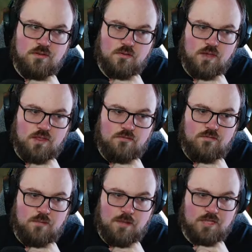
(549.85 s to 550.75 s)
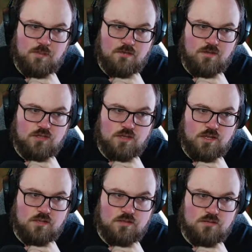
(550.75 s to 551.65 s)
Okay, they didn't find back-to-back -back fetch
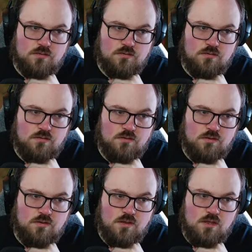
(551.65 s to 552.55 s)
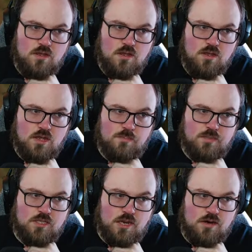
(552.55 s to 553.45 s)
lands.
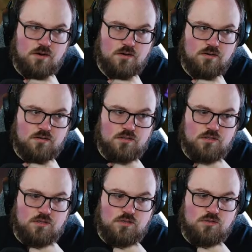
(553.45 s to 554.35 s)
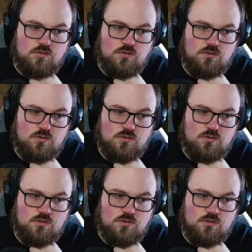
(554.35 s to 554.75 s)
Upstairs...